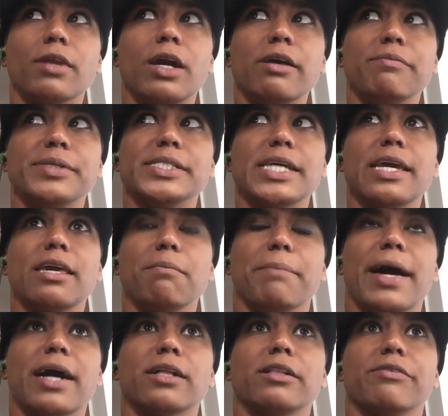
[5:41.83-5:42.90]
I've been taking
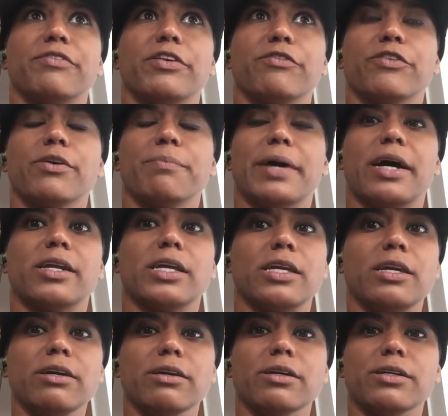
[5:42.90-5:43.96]
baclofen for about a
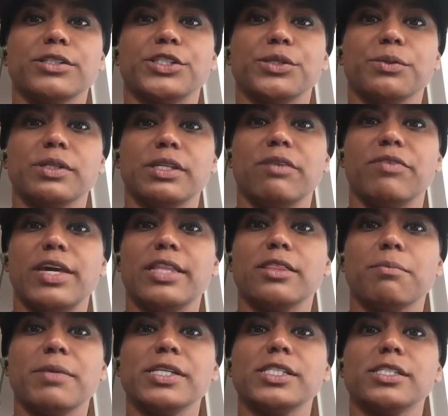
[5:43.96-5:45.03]
year to
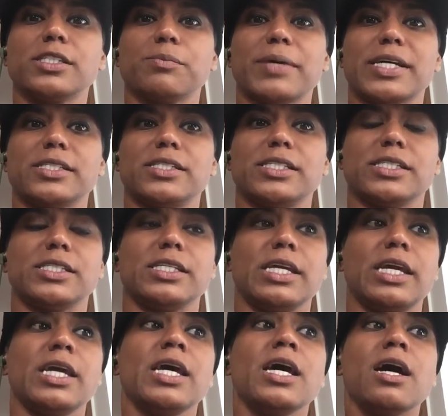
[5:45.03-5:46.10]
alleviate the muscle
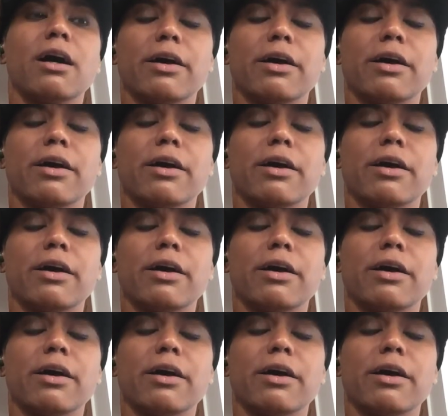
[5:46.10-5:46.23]
spasticity,